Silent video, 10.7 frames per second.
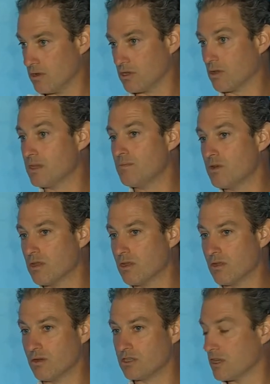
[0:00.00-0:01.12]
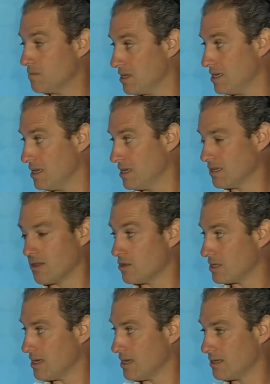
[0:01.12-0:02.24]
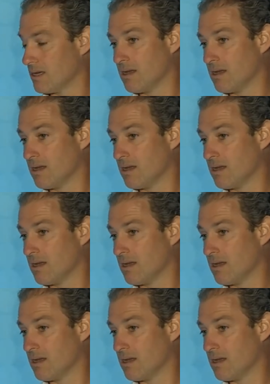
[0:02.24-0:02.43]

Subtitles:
don't depend on the subsidies, on the state,